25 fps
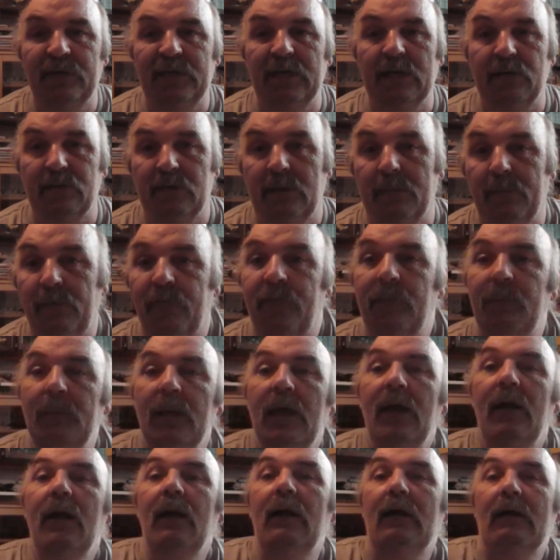the videos up of them
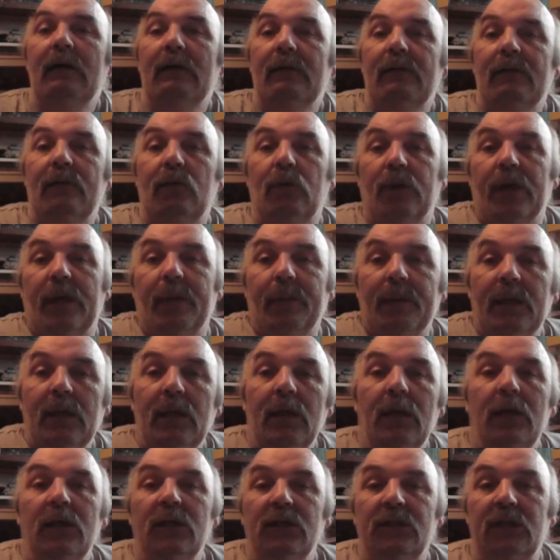for you.
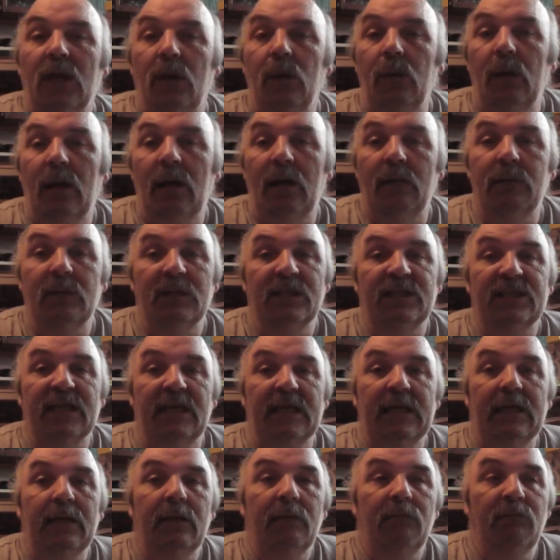So I'm going to
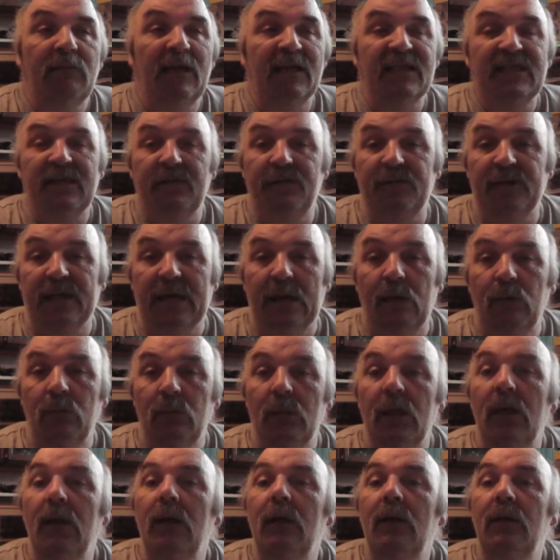say that's it for now.
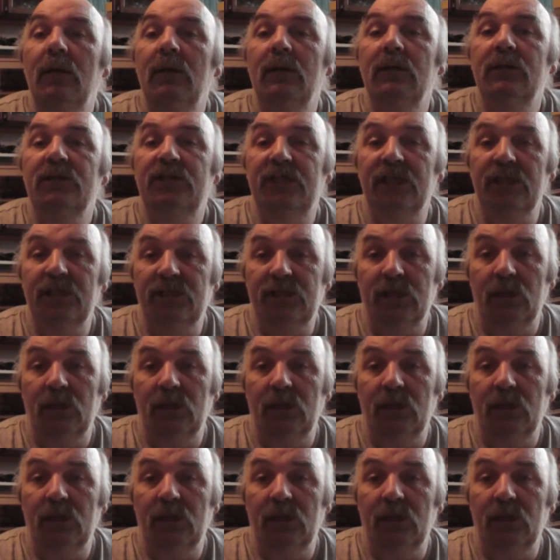See you